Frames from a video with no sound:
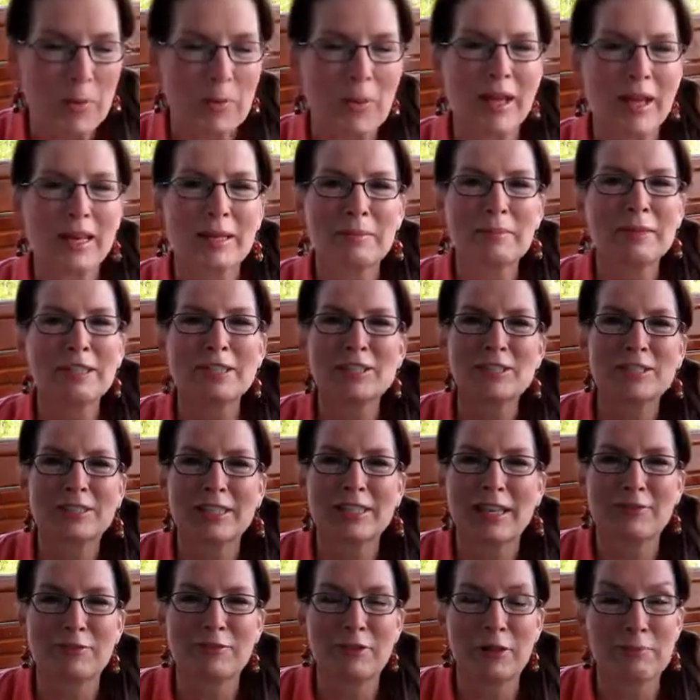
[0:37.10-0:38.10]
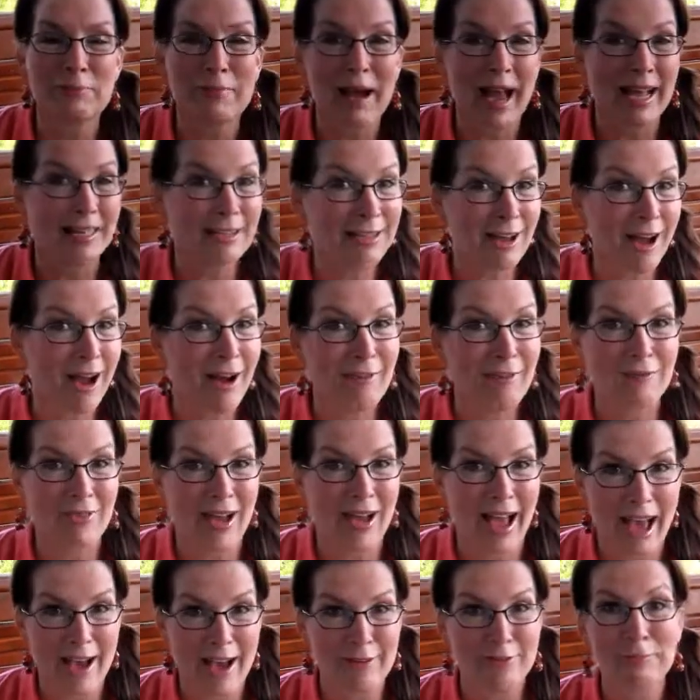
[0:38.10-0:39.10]
Well, let me just give you my top
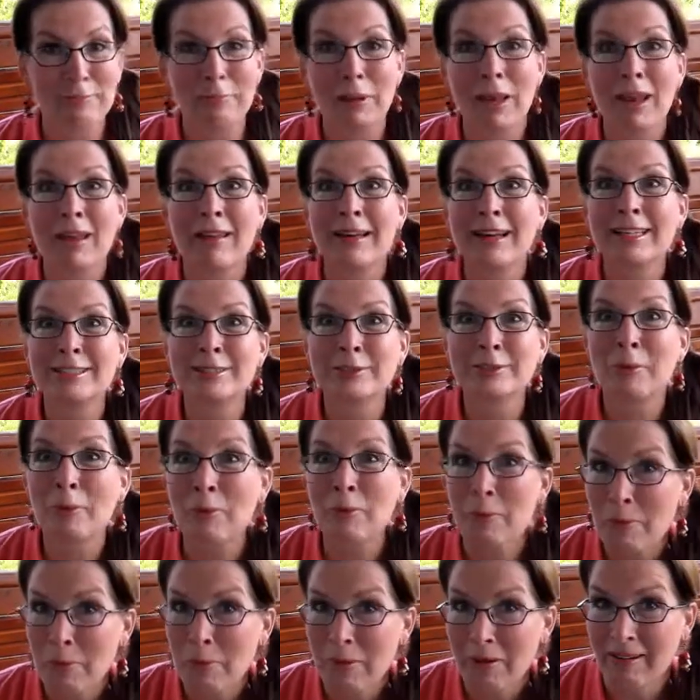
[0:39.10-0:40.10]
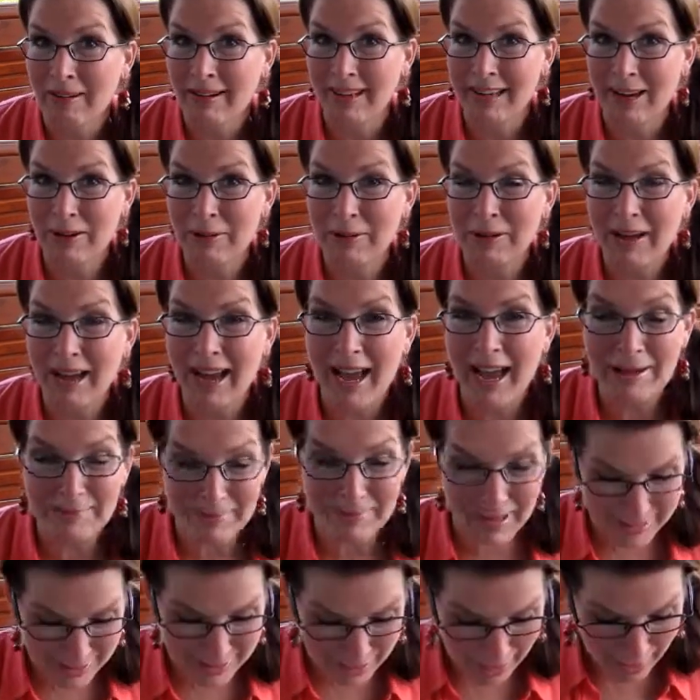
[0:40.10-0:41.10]
5 plus 1, okay?
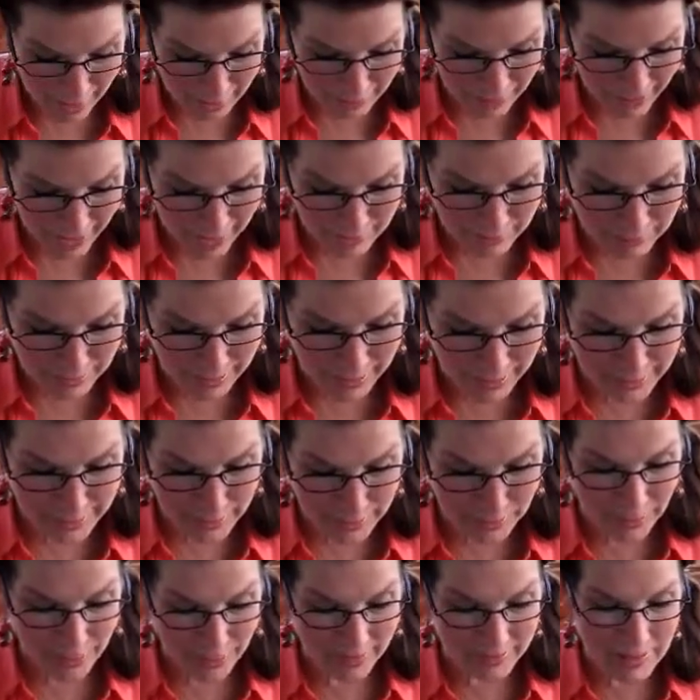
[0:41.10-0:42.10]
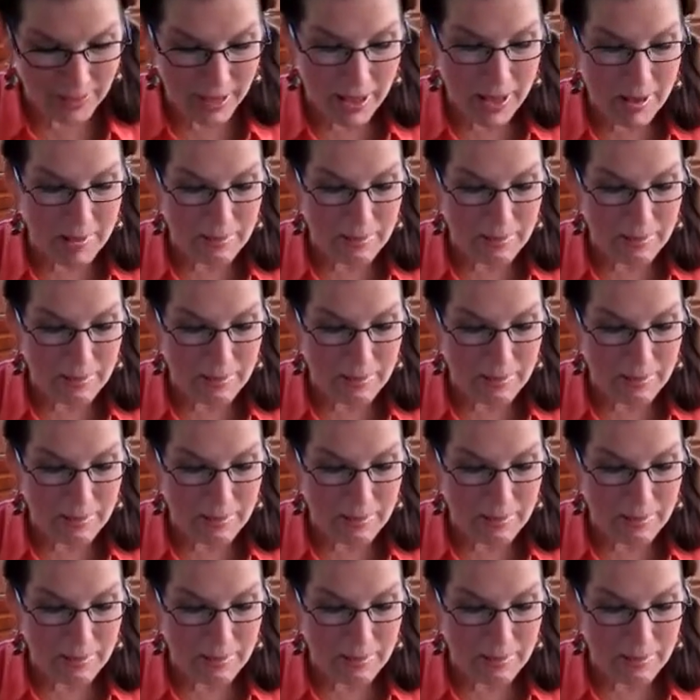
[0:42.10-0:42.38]
My top 5 plus 1.